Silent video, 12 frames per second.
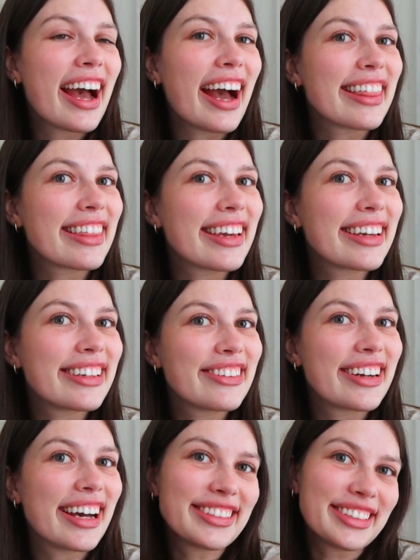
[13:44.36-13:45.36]
I think you
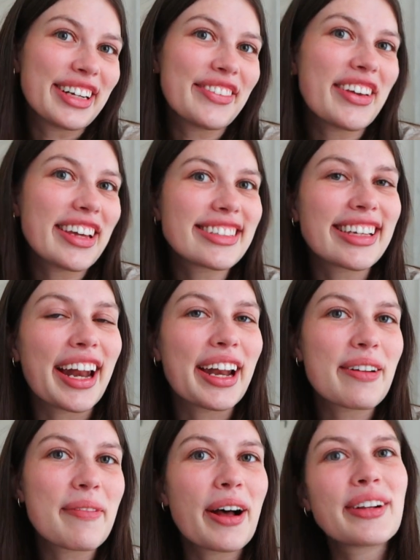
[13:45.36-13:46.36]
guys are gonna be
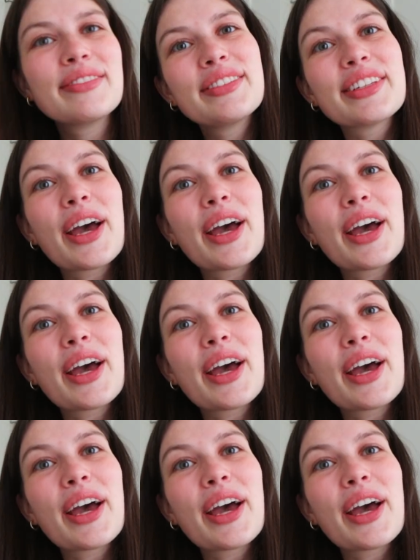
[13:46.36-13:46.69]
excited about.